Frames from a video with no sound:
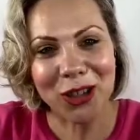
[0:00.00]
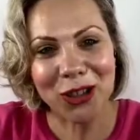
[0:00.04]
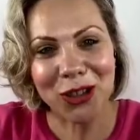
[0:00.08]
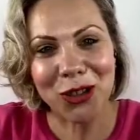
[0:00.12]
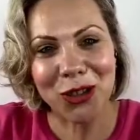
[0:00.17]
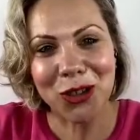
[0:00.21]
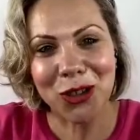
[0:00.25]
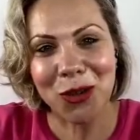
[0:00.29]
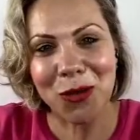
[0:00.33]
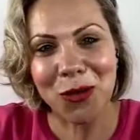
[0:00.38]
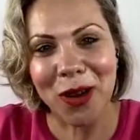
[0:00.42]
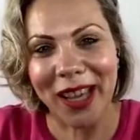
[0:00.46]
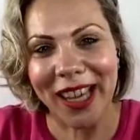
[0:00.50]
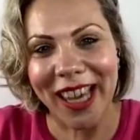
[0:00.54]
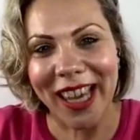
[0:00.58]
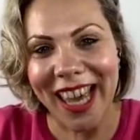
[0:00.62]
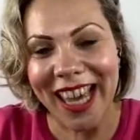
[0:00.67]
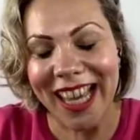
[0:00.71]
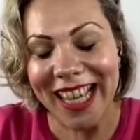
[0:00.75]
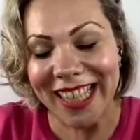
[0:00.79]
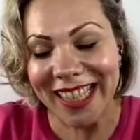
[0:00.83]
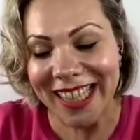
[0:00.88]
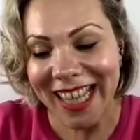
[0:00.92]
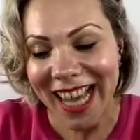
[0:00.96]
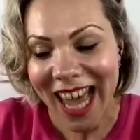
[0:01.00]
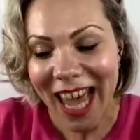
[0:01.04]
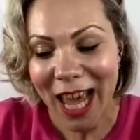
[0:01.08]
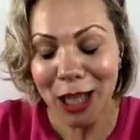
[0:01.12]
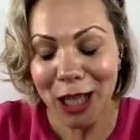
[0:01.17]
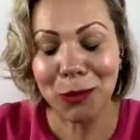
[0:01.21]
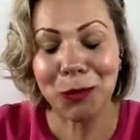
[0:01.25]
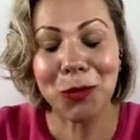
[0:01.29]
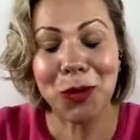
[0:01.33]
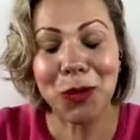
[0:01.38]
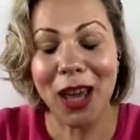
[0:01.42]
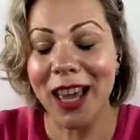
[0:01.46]
as you're doing it.
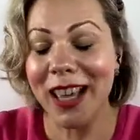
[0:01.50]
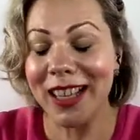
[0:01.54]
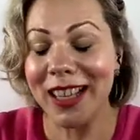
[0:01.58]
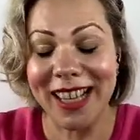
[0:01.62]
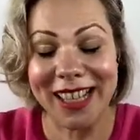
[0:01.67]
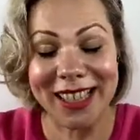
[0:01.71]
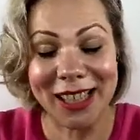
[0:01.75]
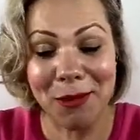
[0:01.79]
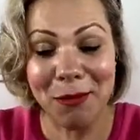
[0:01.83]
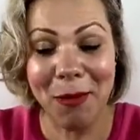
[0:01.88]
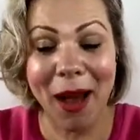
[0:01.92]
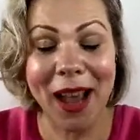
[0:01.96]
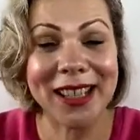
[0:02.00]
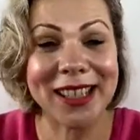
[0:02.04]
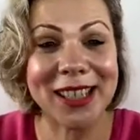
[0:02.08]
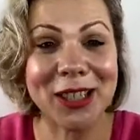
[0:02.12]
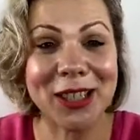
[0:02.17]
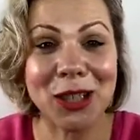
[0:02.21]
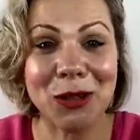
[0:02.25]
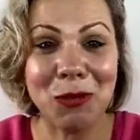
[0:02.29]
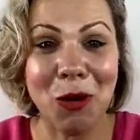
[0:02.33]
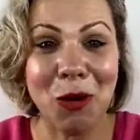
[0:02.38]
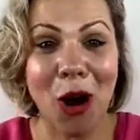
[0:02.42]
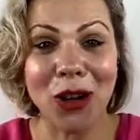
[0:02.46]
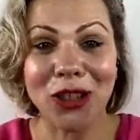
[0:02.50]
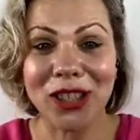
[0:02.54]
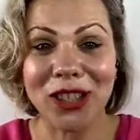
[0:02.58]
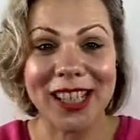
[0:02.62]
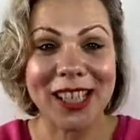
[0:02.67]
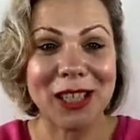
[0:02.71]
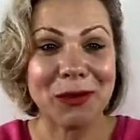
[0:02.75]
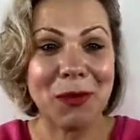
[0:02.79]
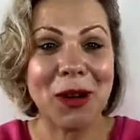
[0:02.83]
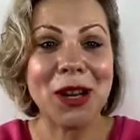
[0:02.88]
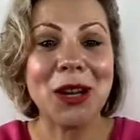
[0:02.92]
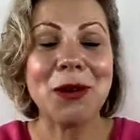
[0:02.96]
It's amazing to watch, and
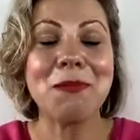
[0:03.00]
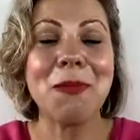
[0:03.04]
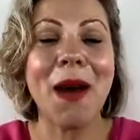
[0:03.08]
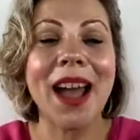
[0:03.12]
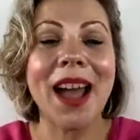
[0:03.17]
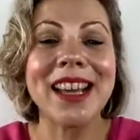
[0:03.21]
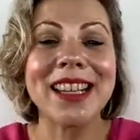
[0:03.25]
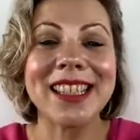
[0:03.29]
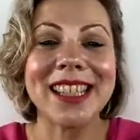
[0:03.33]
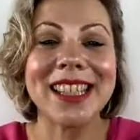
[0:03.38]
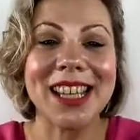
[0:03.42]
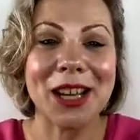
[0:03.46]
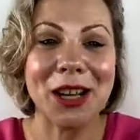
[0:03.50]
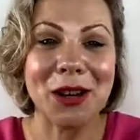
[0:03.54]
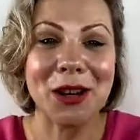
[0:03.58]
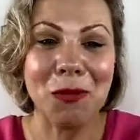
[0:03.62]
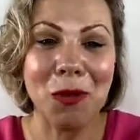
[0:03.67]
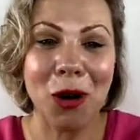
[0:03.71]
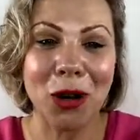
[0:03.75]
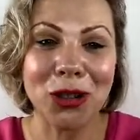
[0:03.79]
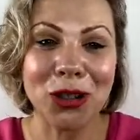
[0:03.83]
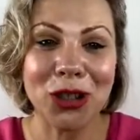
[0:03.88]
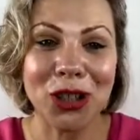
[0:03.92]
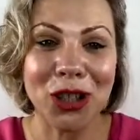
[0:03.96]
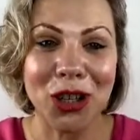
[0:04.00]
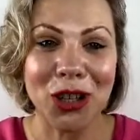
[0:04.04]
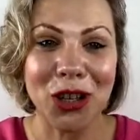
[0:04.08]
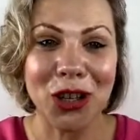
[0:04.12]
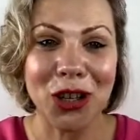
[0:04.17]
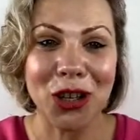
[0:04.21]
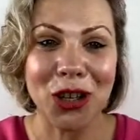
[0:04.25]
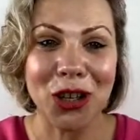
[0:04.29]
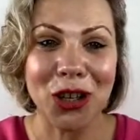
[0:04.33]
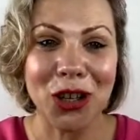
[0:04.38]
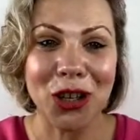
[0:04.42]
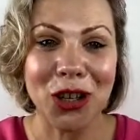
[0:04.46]
it's been amazing watching
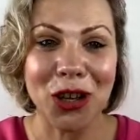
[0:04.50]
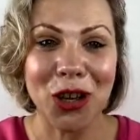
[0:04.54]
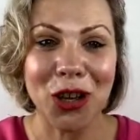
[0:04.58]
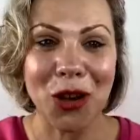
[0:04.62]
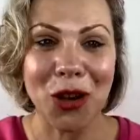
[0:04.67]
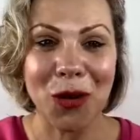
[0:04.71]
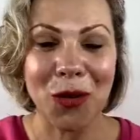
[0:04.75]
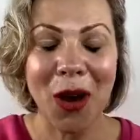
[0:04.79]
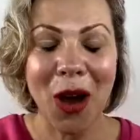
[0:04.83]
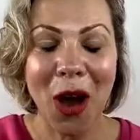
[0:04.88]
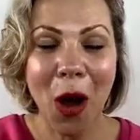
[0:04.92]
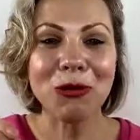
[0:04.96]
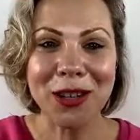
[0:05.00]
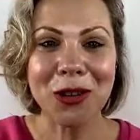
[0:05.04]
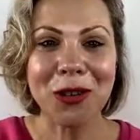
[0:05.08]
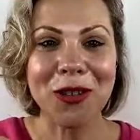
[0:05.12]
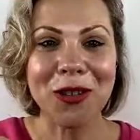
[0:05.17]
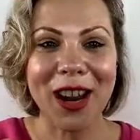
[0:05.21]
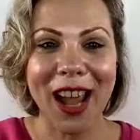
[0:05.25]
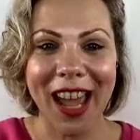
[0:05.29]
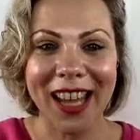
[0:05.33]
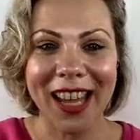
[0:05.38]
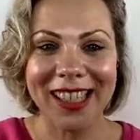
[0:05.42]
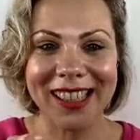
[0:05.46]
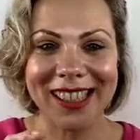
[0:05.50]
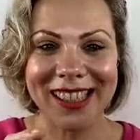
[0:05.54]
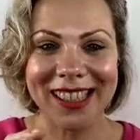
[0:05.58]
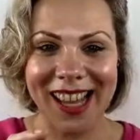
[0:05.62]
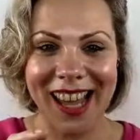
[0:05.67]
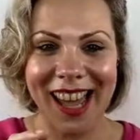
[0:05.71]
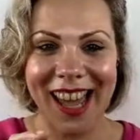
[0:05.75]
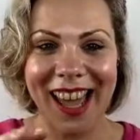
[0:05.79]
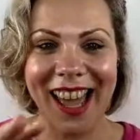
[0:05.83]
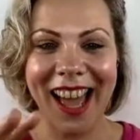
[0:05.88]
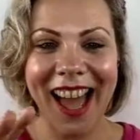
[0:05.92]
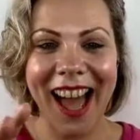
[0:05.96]
you create
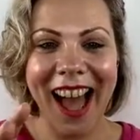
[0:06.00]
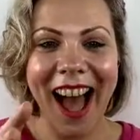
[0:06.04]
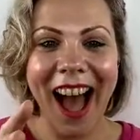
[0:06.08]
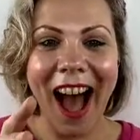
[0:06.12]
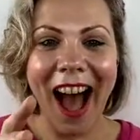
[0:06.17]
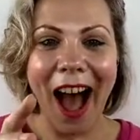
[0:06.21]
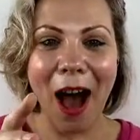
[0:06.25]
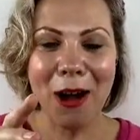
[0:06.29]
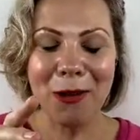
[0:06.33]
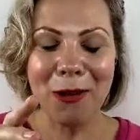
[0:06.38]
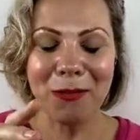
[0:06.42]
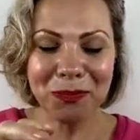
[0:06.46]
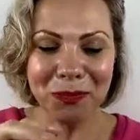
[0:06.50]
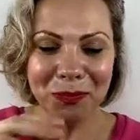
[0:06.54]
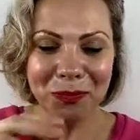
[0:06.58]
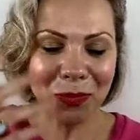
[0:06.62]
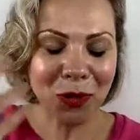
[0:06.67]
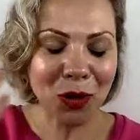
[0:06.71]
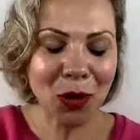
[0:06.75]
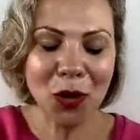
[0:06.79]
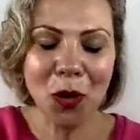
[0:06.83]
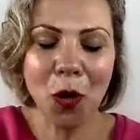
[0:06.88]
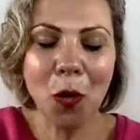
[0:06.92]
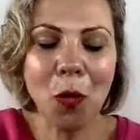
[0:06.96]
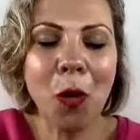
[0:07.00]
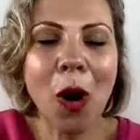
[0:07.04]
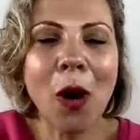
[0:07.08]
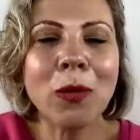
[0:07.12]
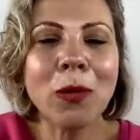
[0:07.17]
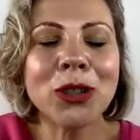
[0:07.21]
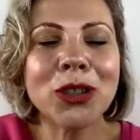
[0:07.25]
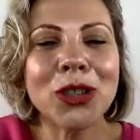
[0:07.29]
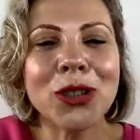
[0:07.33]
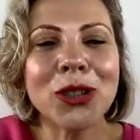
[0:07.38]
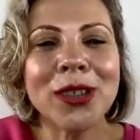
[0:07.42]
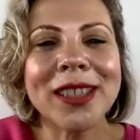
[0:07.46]
it. What
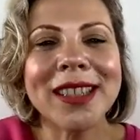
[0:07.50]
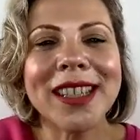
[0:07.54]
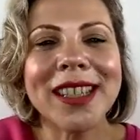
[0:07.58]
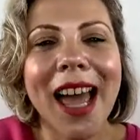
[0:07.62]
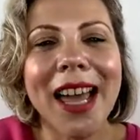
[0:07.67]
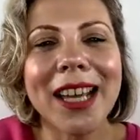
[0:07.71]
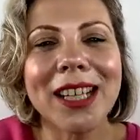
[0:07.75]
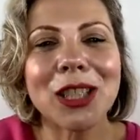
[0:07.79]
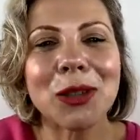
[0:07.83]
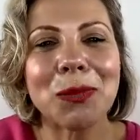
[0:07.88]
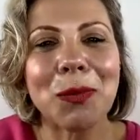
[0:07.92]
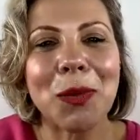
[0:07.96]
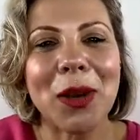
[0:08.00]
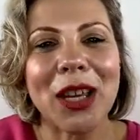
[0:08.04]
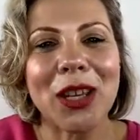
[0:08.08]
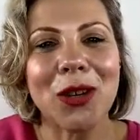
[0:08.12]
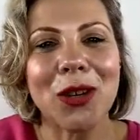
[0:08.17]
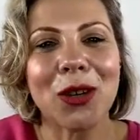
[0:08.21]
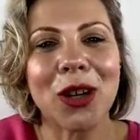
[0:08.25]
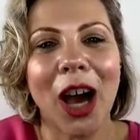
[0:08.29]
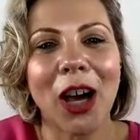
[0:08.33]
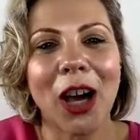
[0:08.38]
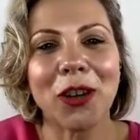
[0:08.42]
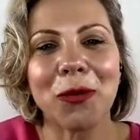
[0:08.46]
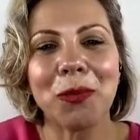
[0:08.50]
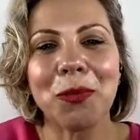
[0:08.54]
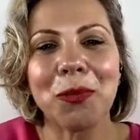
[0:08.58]
would you say has been your kind